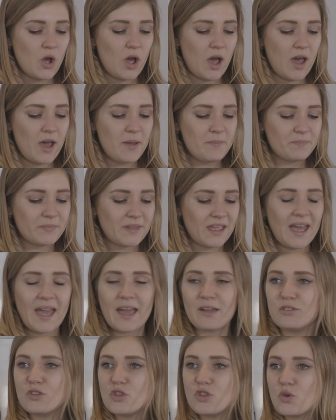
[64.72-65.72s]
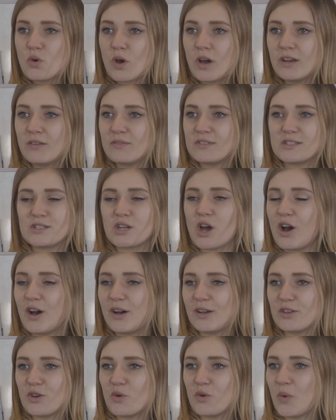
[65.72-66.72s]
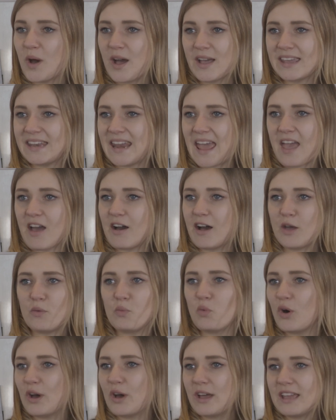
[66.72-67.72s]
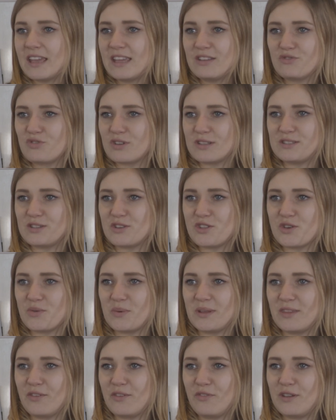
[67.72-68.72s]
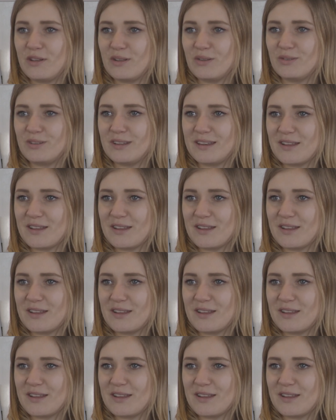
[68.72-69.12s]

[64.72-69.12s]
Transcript: um, how did you kind of start your work in AI? What interested you in the field